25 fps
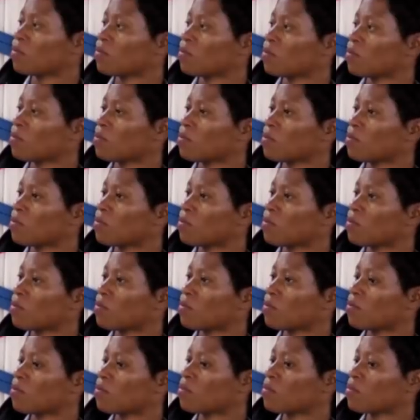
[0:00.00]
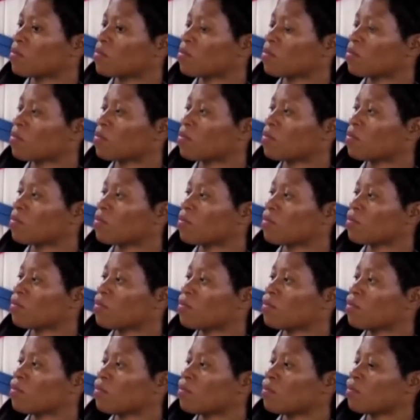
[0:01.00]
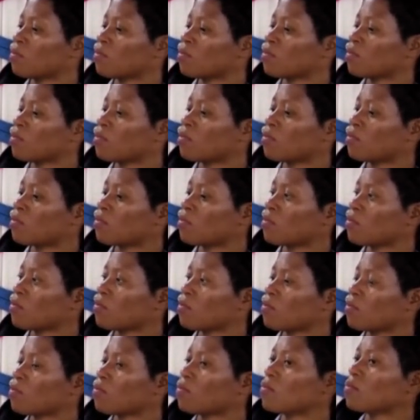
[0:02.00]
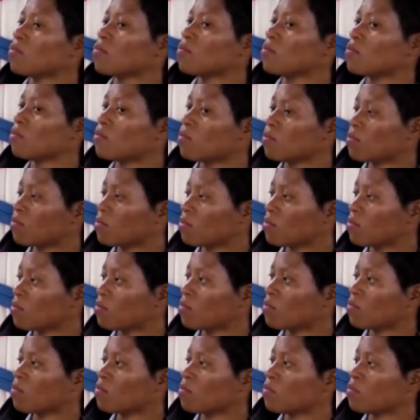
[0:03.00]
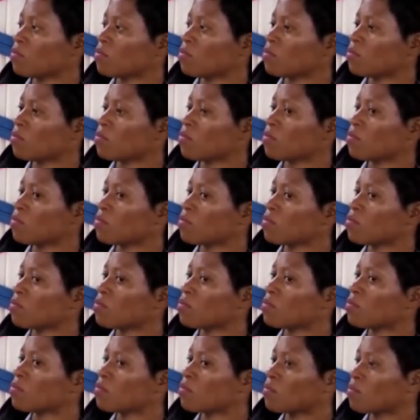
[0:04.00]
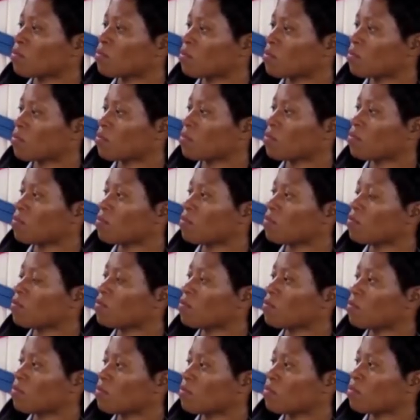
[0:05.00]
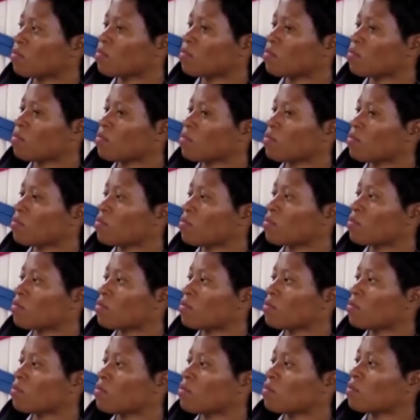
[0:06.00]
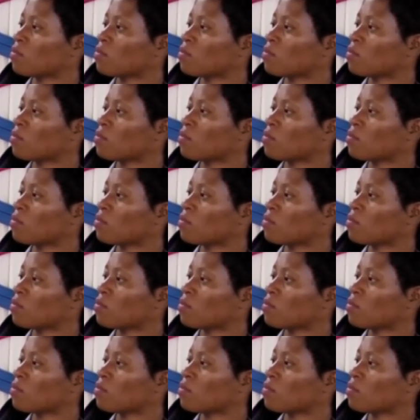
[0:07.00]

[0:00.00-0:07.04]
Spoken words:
(silent)